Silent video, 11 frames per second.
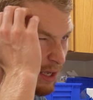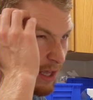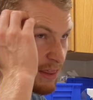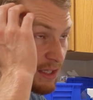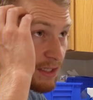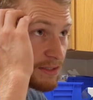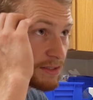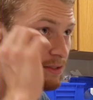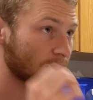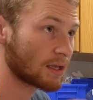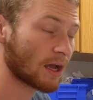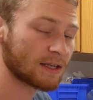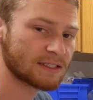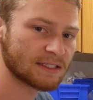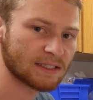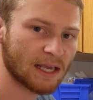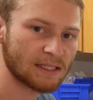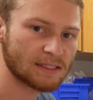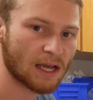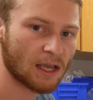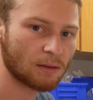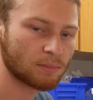I think it's a delay
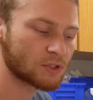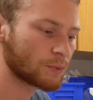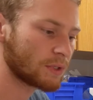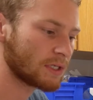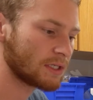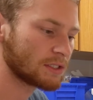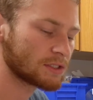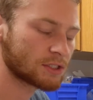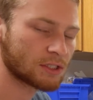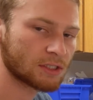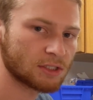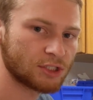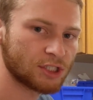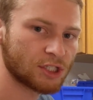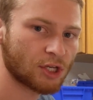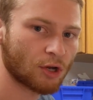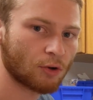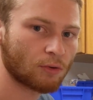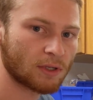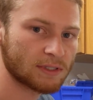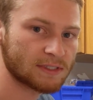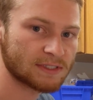time between each
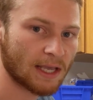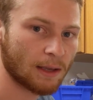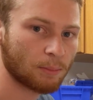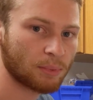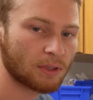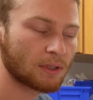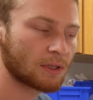G-code step.